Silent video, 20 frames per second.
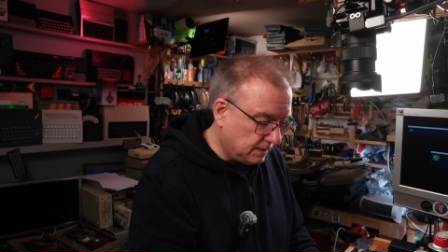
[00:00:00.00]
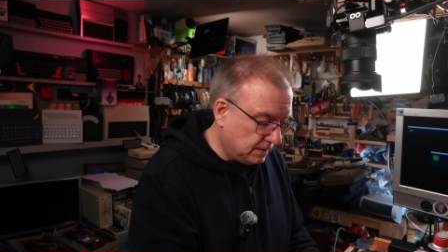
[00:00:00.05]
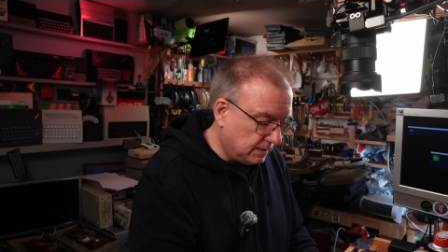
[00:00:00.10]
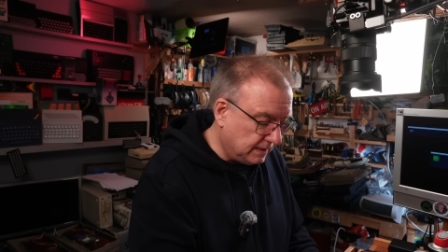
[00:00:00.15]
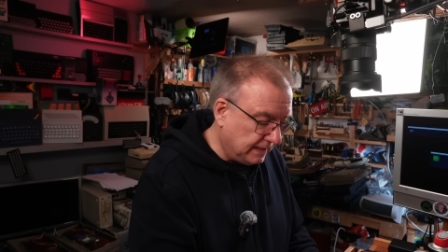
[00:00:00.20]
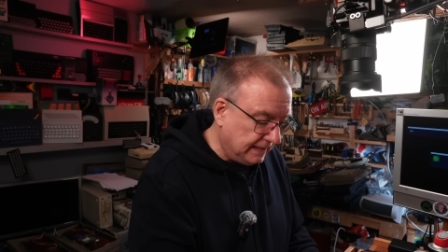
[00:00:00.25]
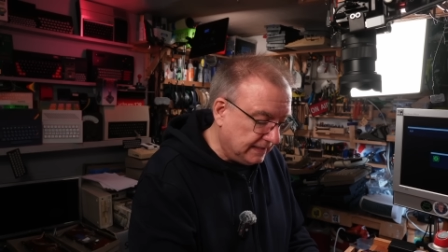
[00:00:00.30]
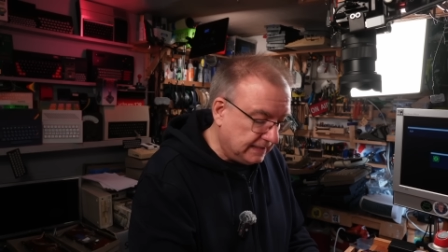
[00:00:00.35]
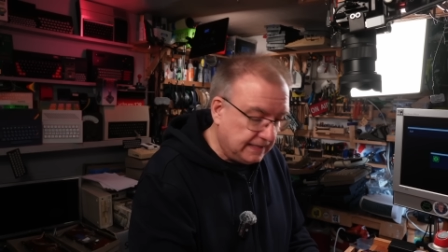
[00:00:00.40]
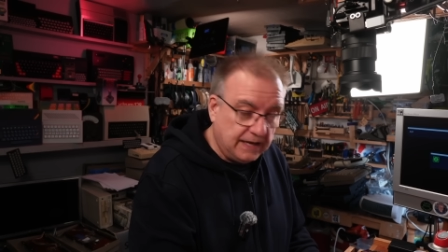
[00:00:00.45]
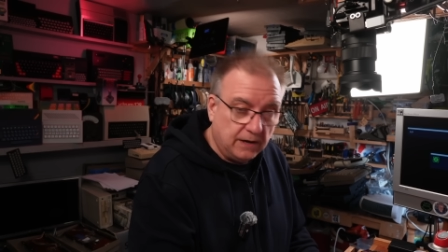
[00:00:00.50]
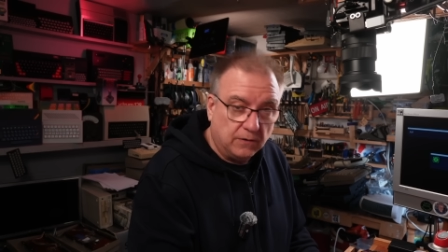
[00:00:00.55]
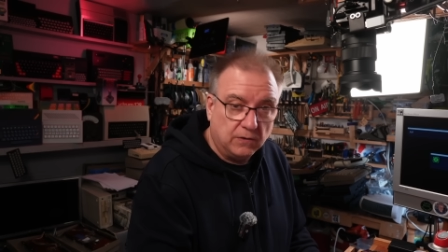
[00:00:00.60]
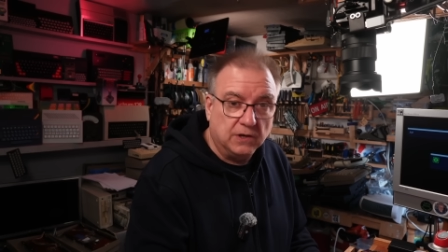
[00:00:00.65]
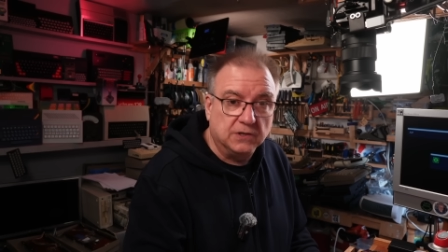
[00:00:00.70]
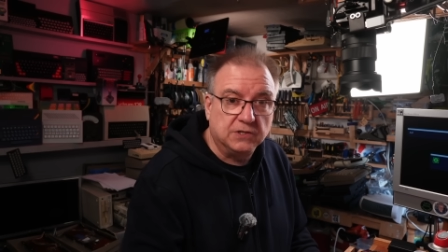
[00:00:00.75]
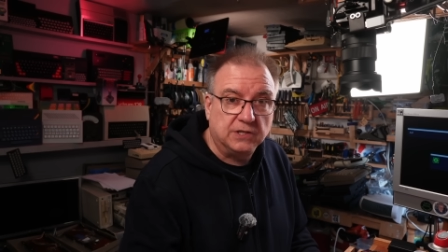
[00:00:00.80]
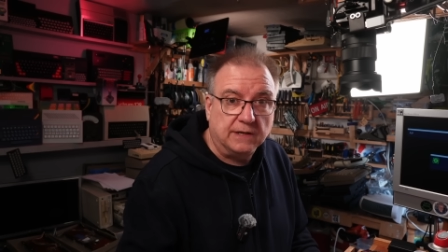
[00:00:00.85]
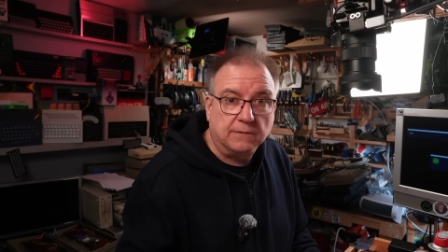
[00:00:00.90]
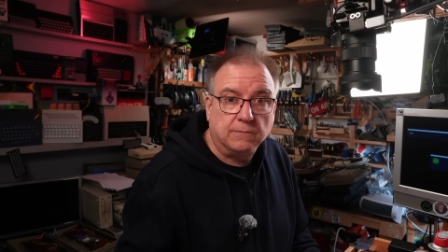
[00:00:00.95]
TTL
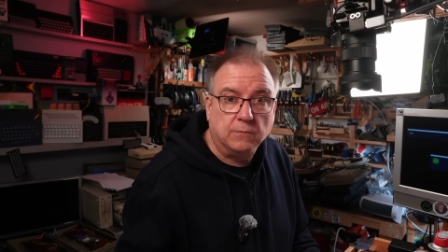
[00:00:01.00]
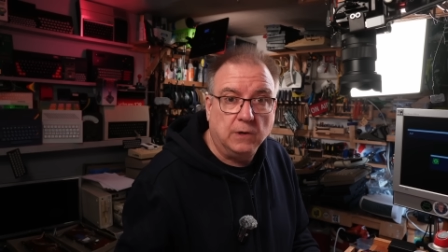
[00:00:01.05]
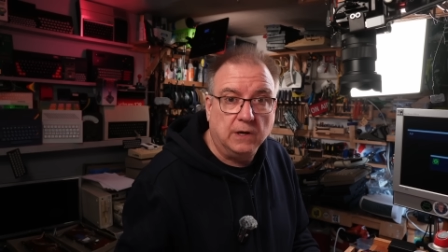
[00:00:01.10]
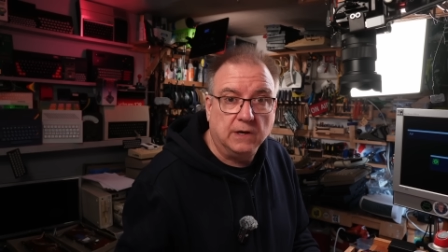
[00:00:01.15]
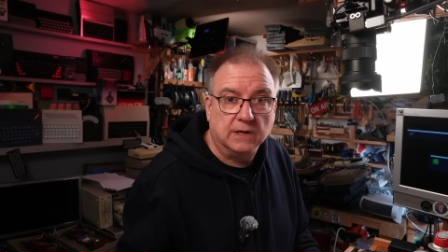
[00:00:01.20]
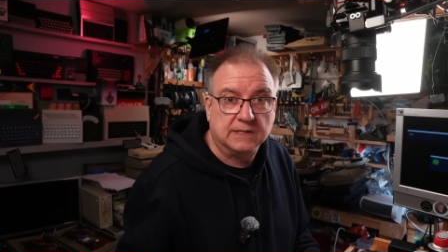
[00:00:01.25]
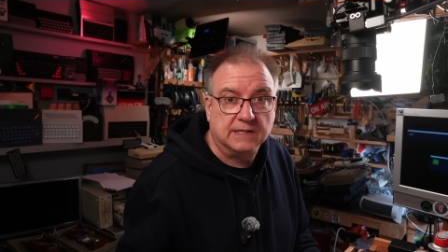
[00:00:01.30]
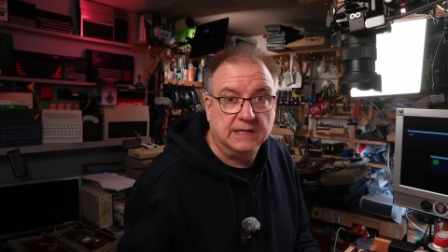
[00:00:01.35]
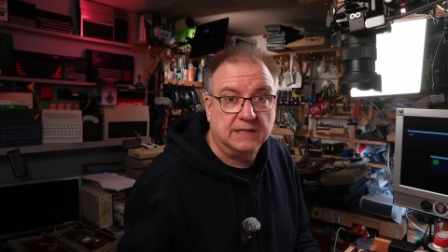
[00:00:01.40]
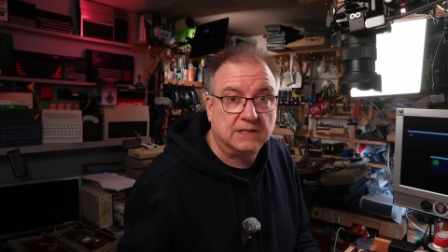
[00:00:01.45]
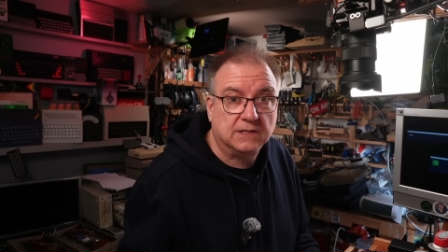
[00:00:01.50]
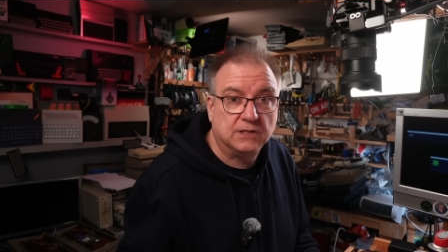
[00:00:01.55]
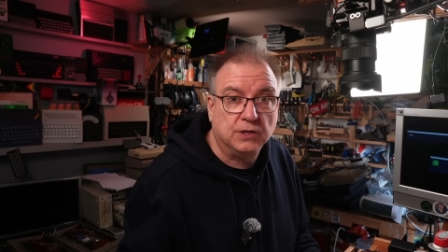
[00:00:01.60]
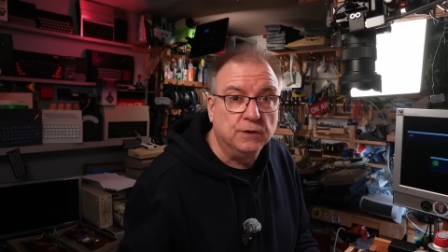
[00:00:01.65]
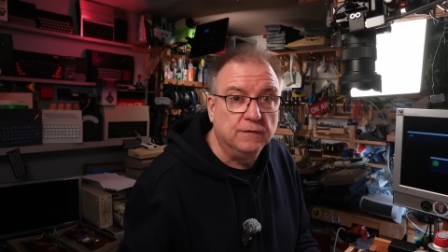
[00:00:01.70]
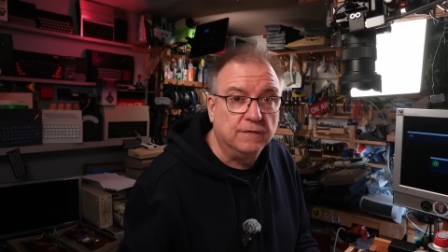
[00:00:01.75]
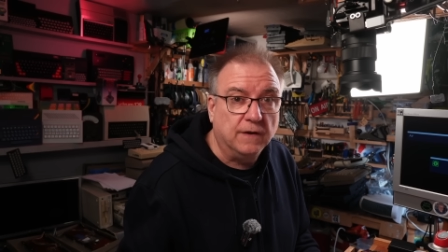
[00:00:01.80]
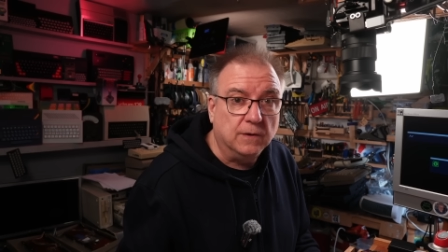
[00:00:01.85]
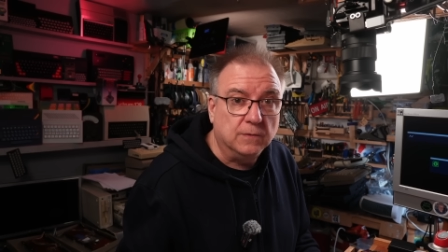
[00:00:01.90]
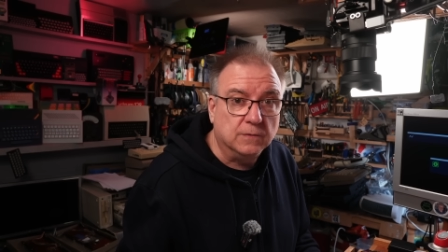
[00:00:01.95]
logic works at
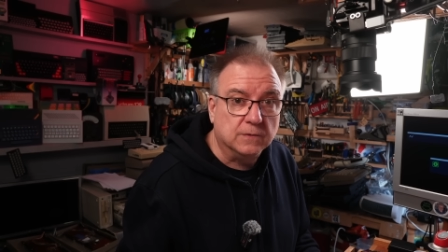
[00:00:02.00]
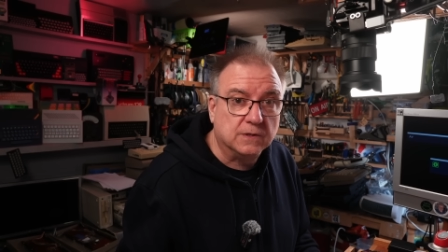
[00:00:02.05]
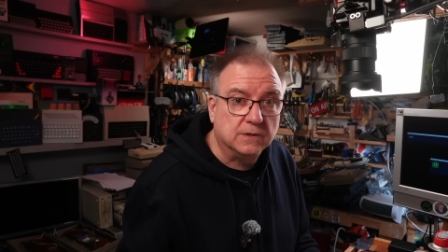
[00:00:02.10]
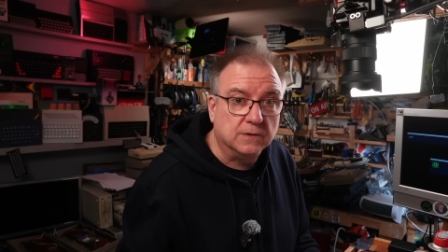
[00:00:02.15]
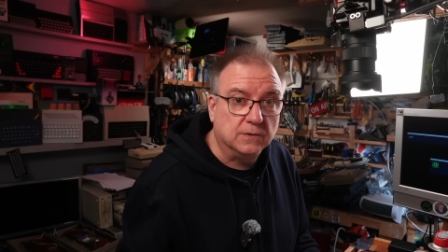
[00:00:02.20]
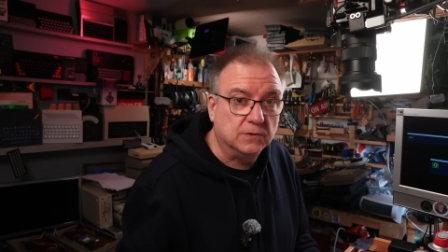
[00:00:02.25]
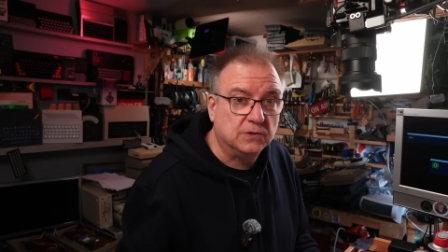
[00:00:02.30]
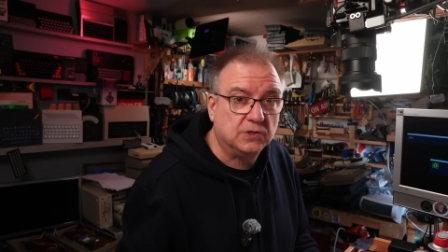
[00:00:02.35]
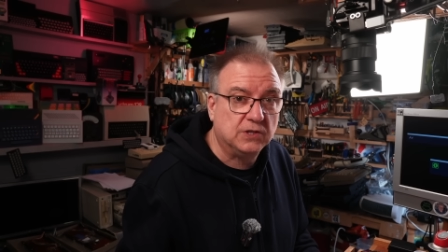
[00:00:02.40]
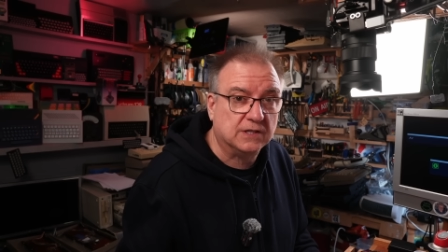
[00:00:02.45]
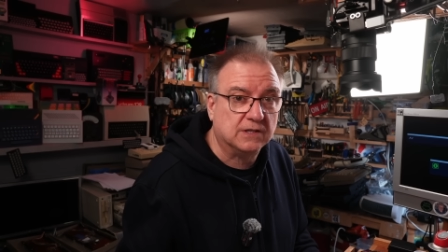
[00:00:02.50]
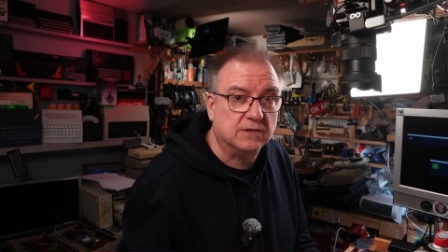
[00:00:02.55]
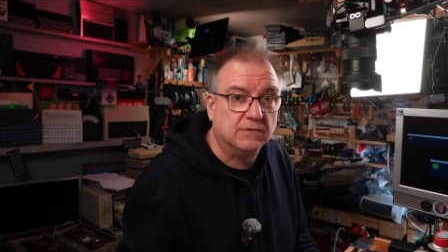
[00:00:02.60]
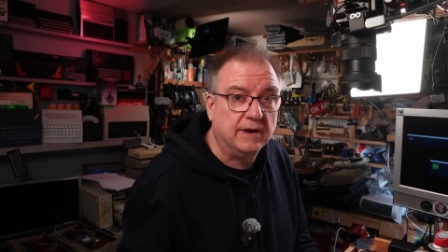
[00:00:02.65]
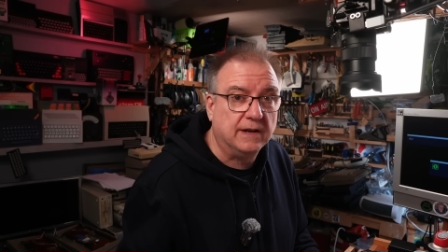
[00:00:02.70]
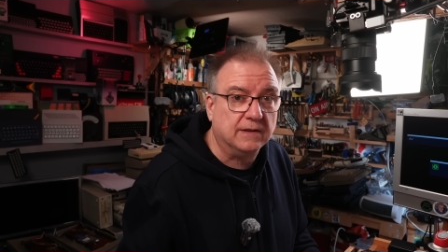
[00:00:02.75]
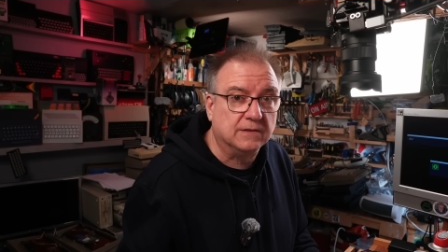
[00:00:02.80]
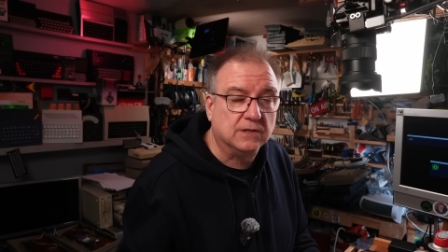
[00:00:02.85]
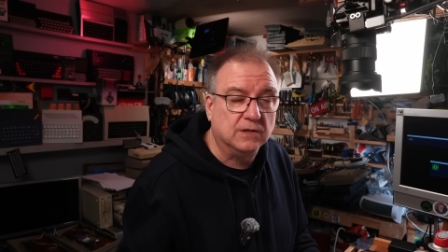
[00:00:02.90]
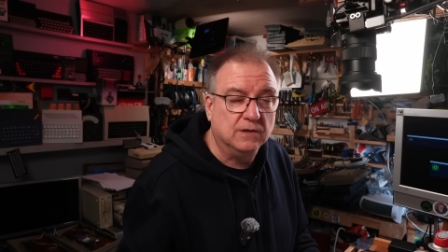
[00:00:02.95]
2 volts or just
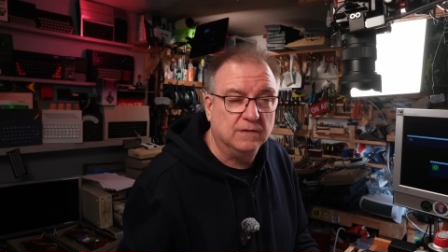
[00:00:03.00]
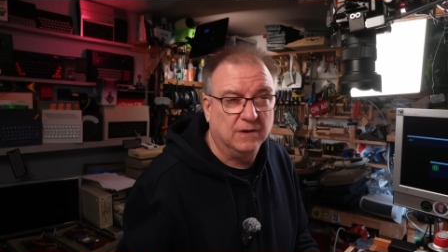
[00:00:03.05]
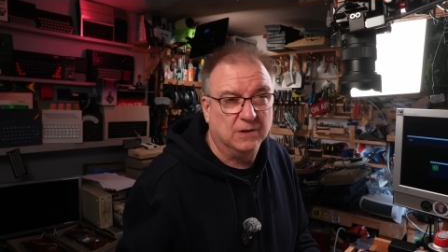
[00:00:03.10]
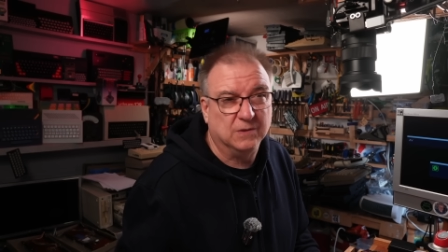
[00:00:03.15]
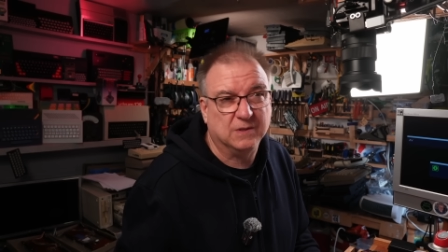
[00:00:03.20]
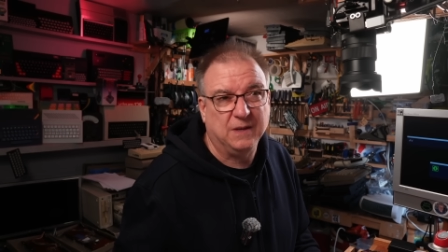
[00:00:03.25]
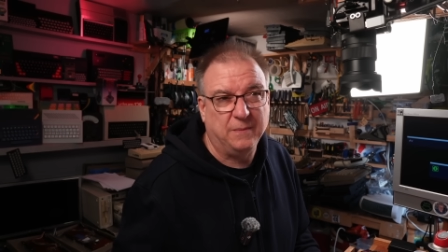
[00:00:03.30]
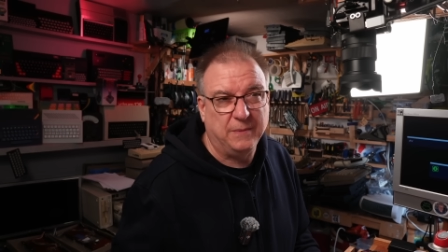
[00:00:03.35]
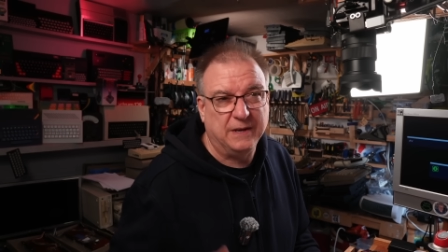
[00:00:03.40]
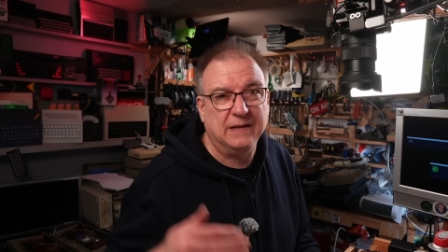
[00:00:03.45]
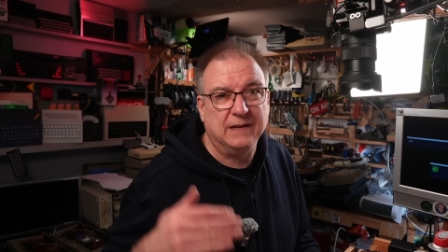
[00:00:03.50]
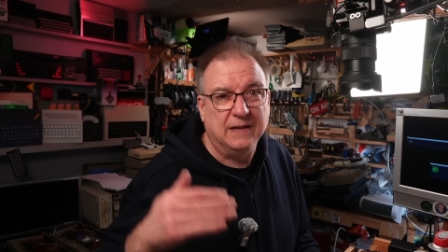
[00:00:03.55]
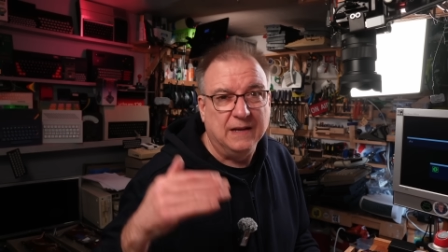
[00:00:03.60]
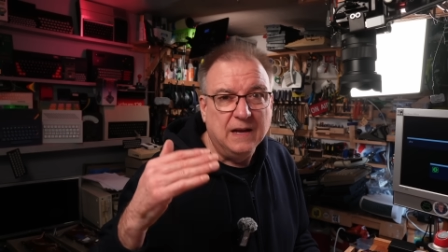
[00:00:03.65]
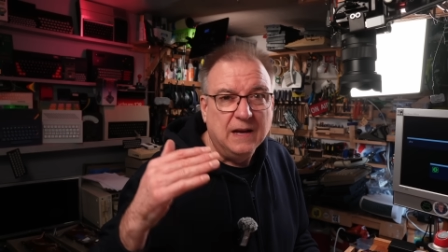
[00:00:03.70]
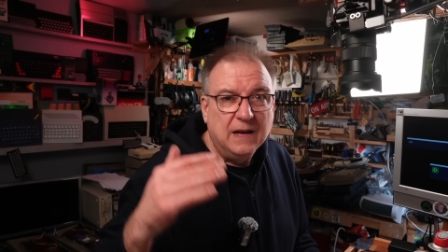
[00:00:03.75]
around 2 volts, I mean,